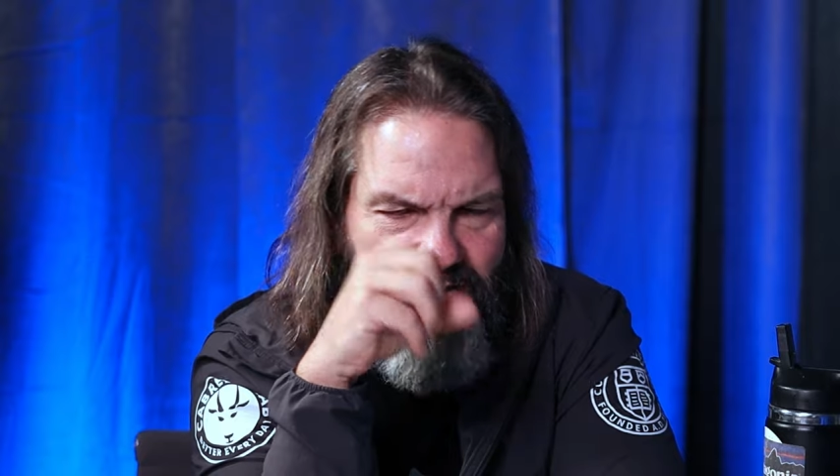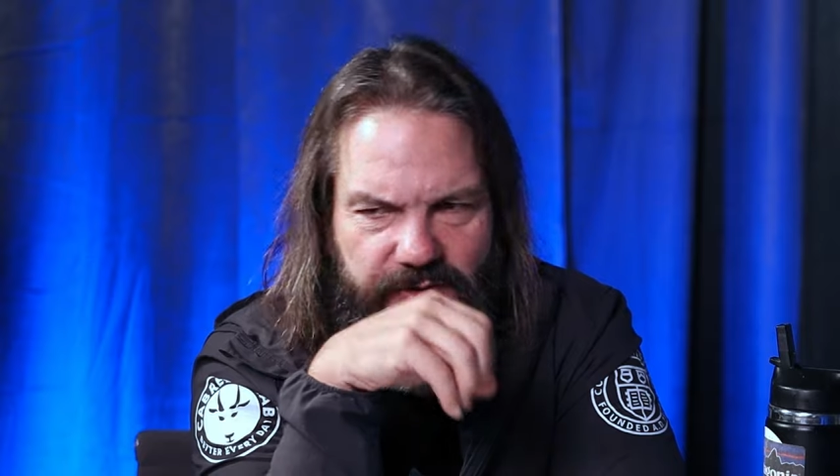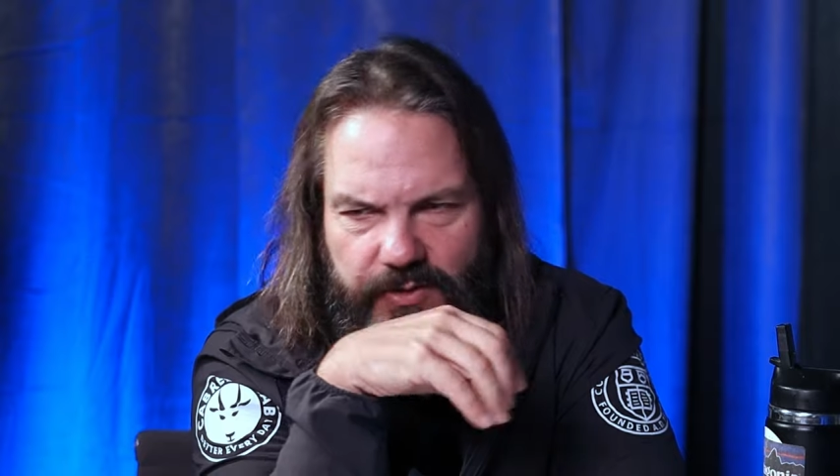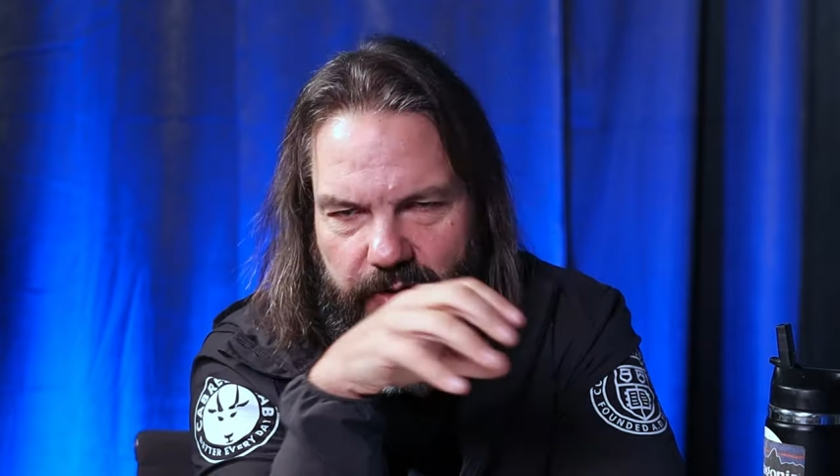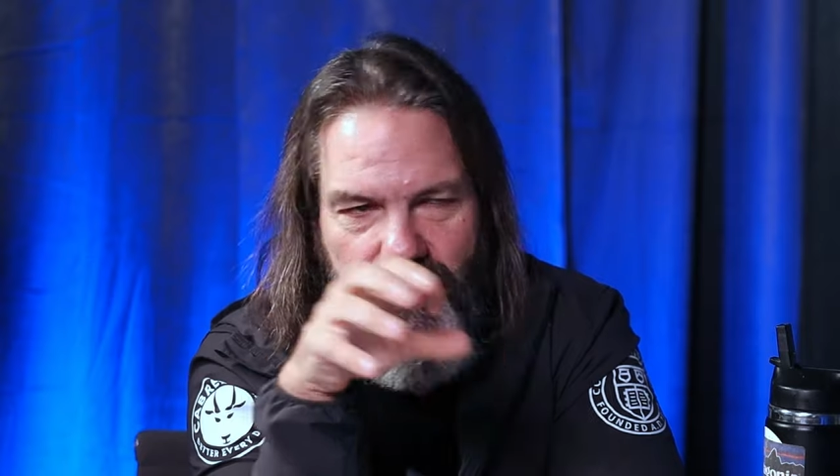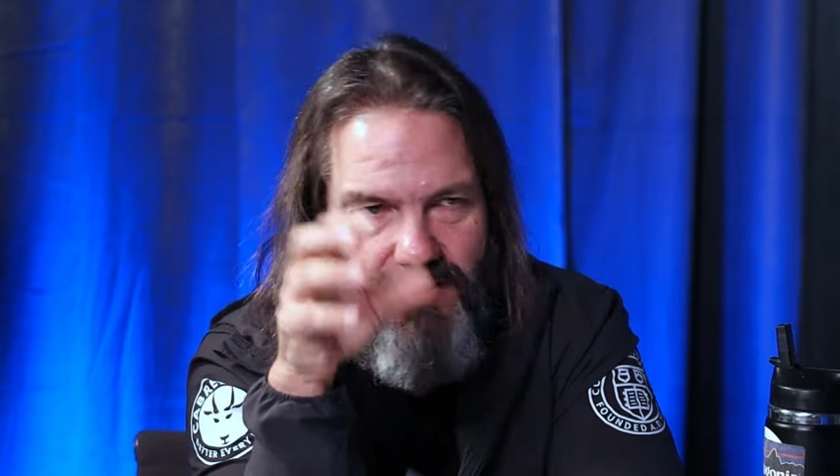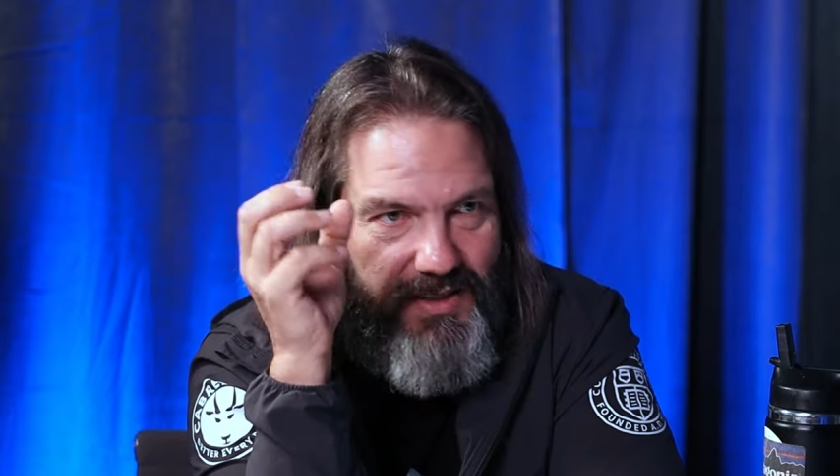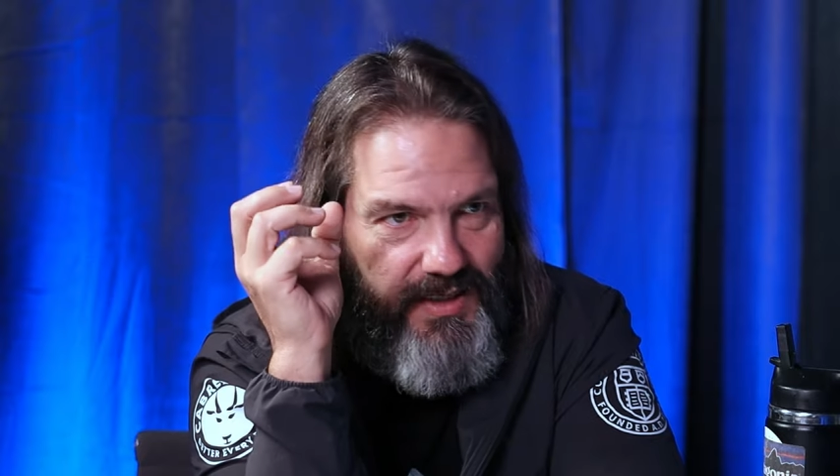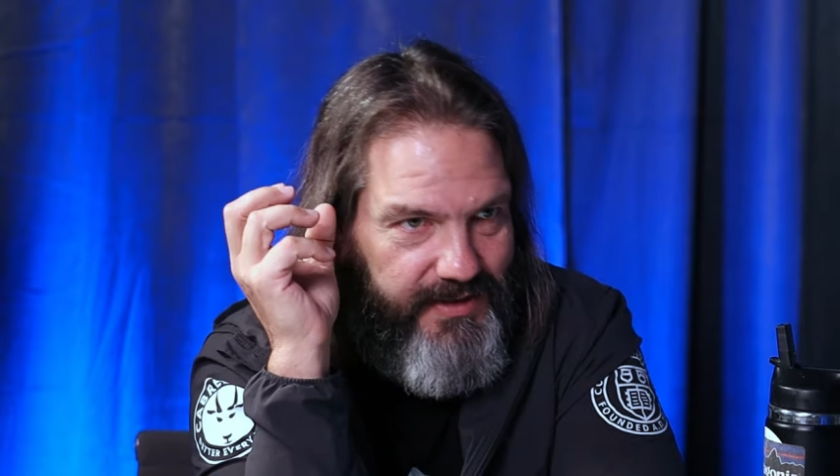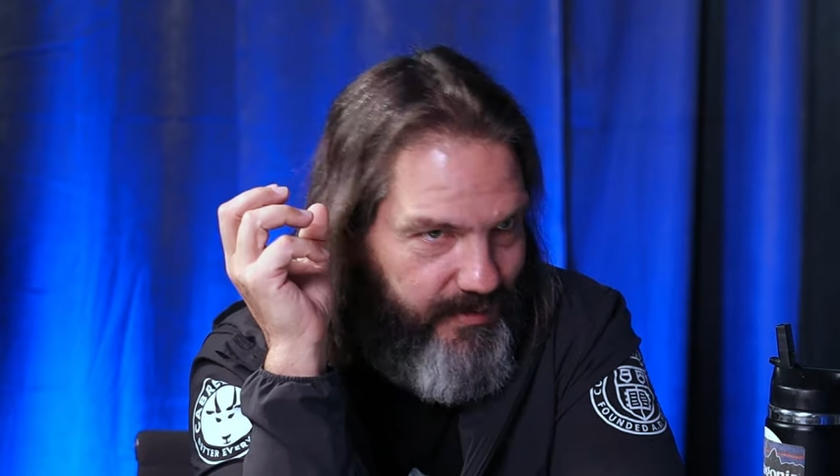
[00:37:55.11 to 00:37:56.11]
If you go
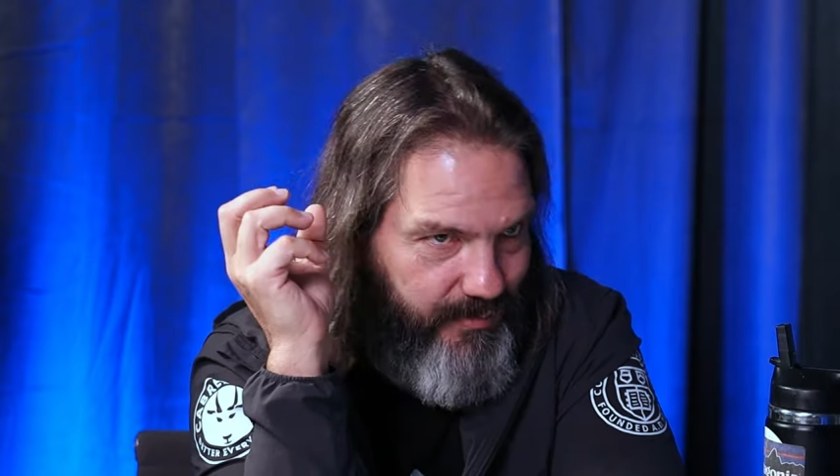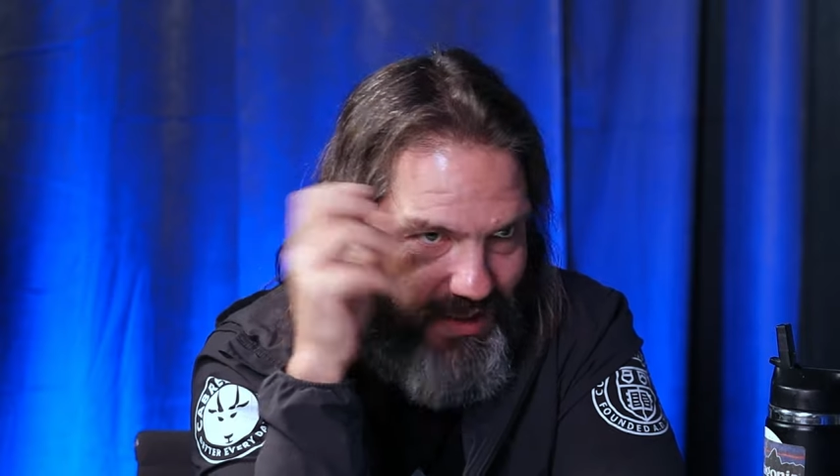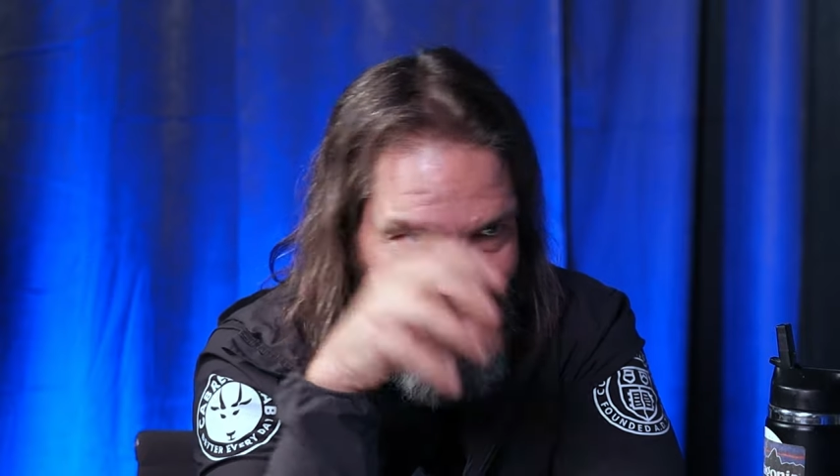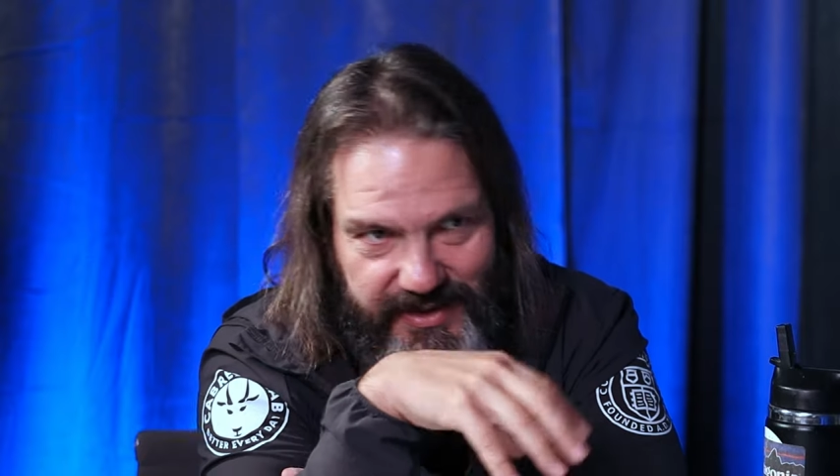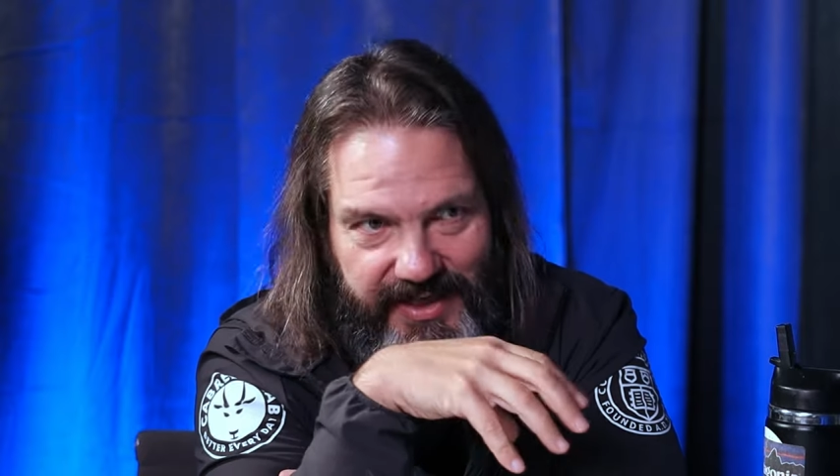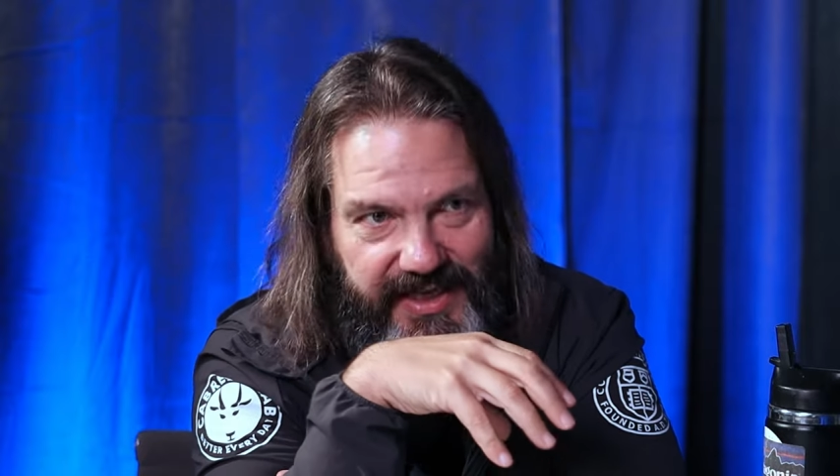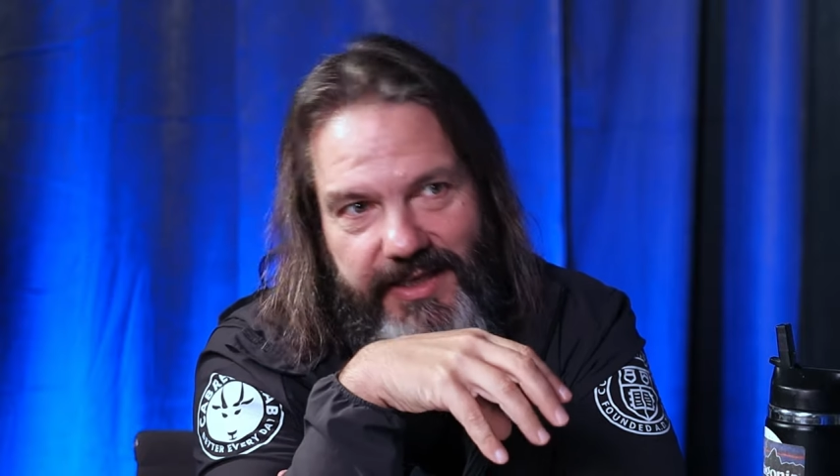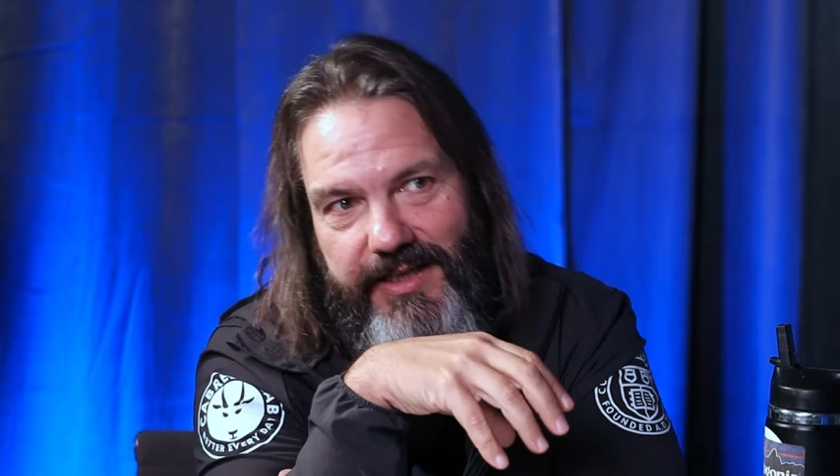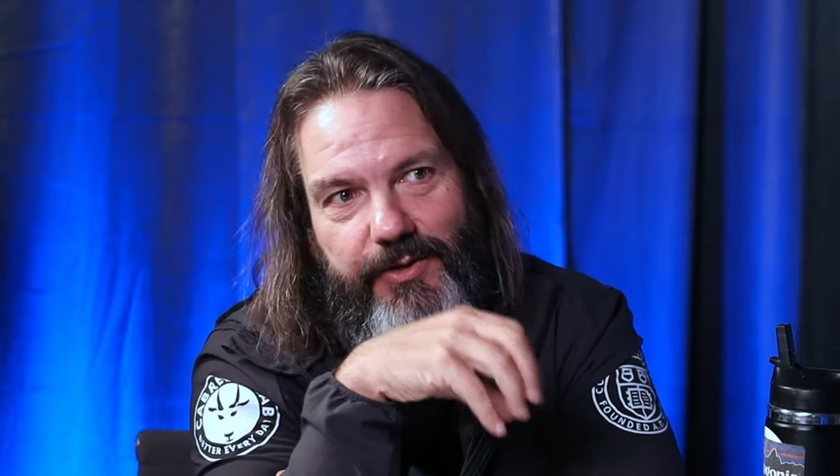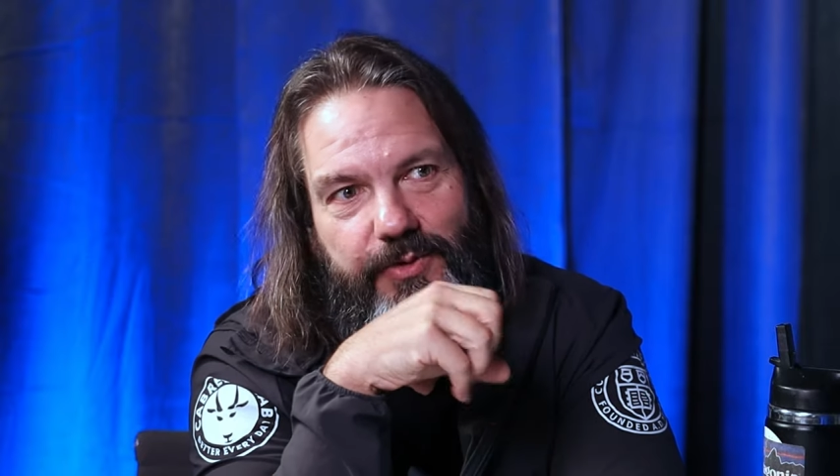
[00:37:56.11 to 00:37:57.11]
outside, something's gonna
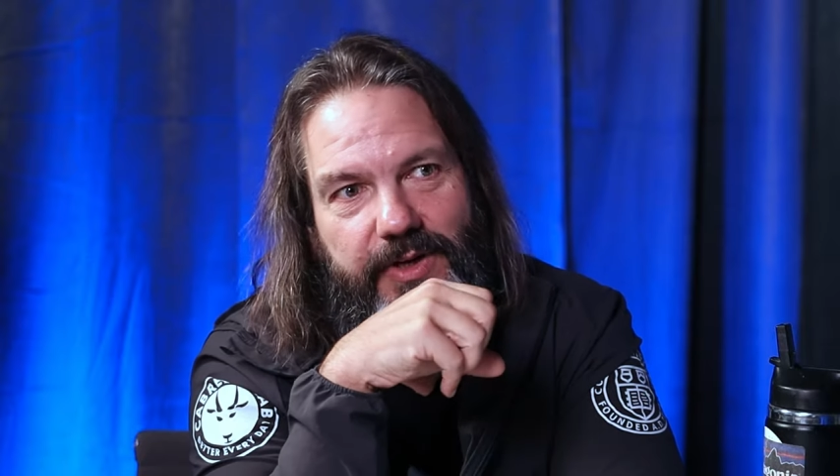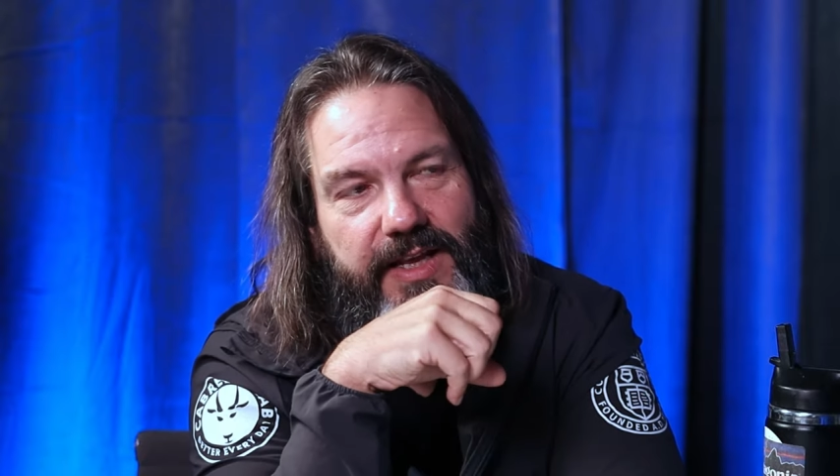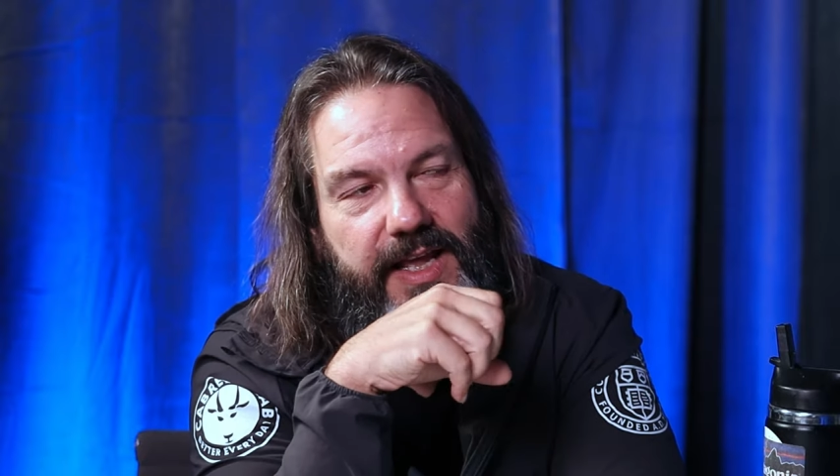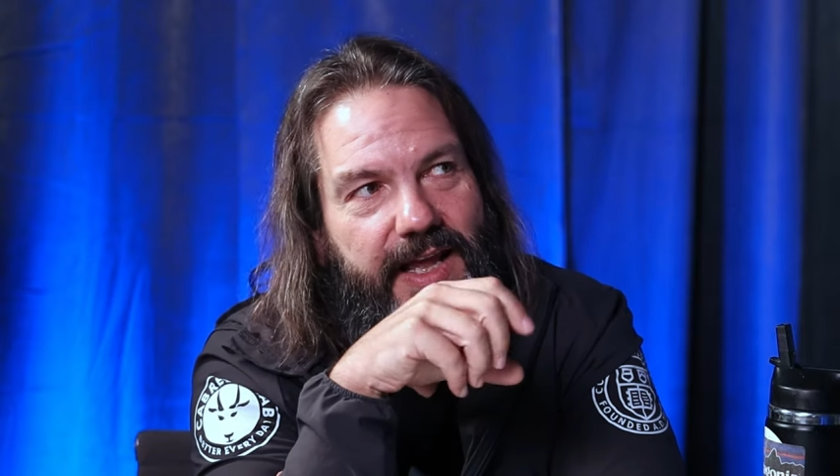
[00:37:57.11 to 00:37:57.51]
eat you, and